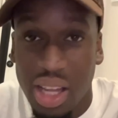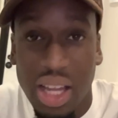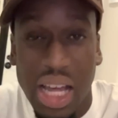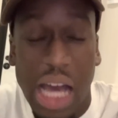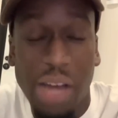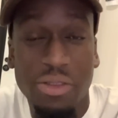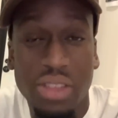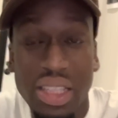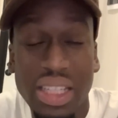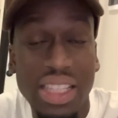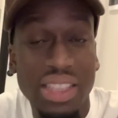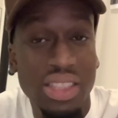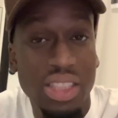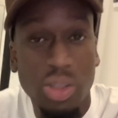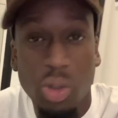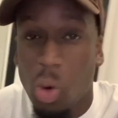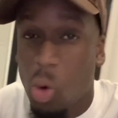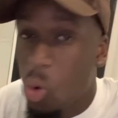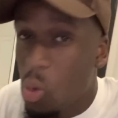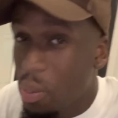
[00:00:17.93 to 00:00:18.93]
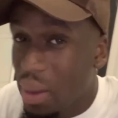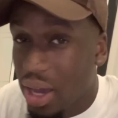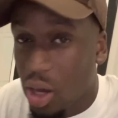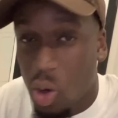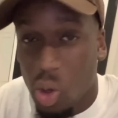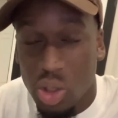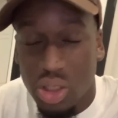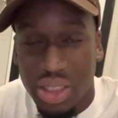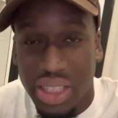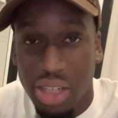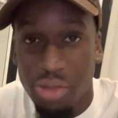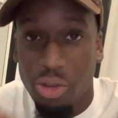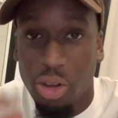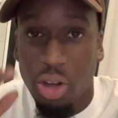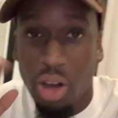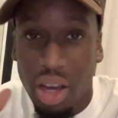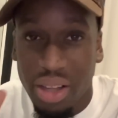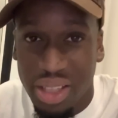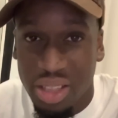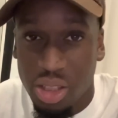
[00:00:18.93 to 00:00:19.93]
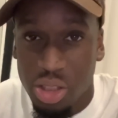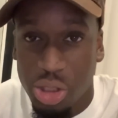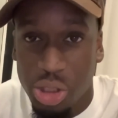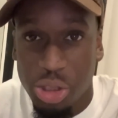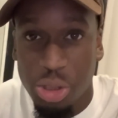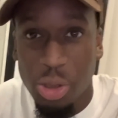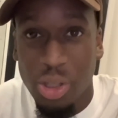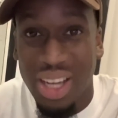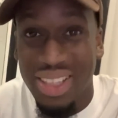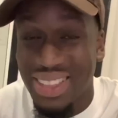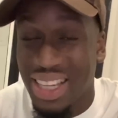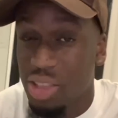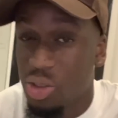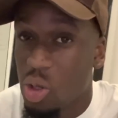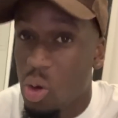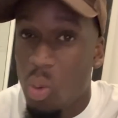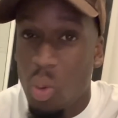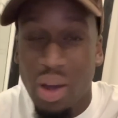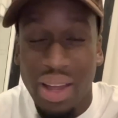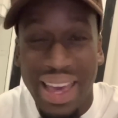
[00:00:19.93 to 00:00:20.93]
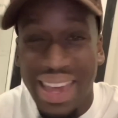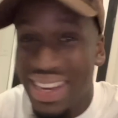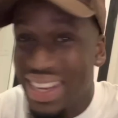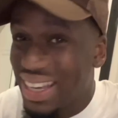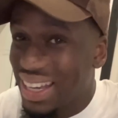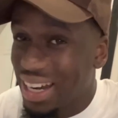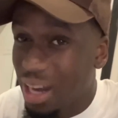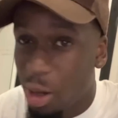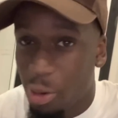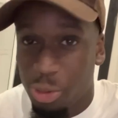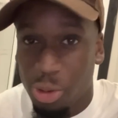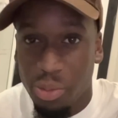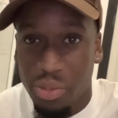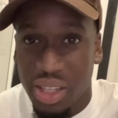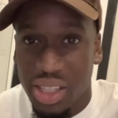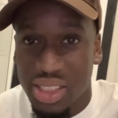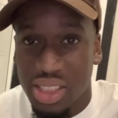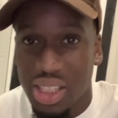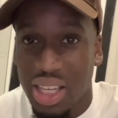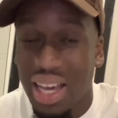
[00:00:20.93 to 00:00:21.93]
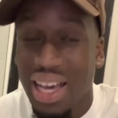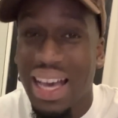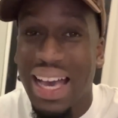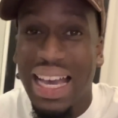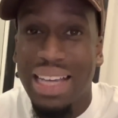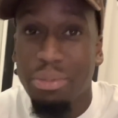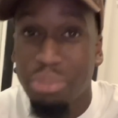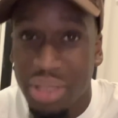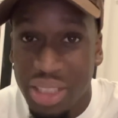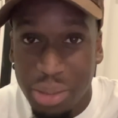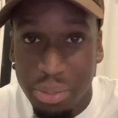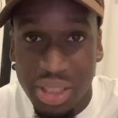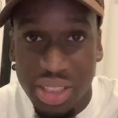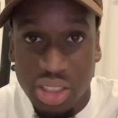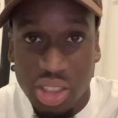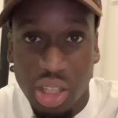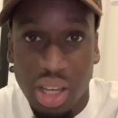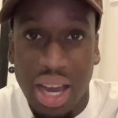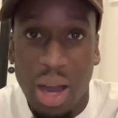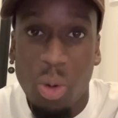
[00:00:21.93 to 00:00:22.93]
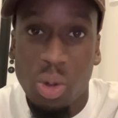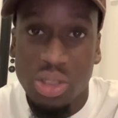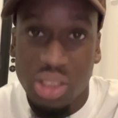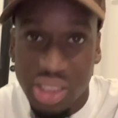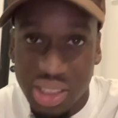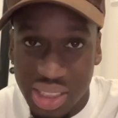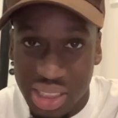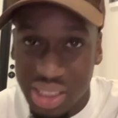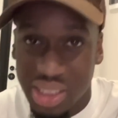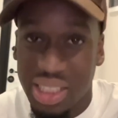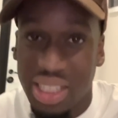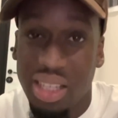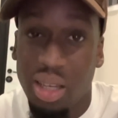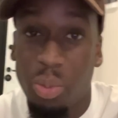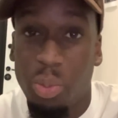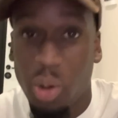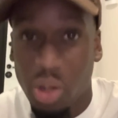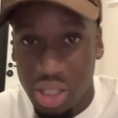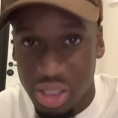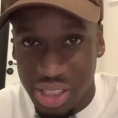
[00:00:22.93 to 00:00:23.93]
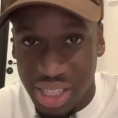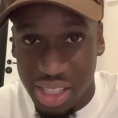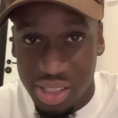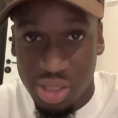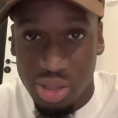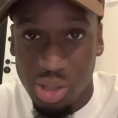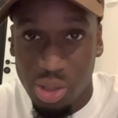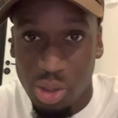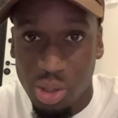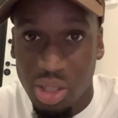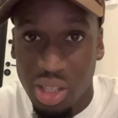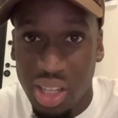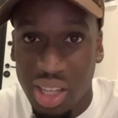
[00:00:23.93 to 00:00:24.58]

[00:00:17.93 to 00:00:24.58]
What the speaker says: I've deleted all my content regarding the shoe, as I don't want any clout from this. And Mini Minter, I want to sincerely apologize to you.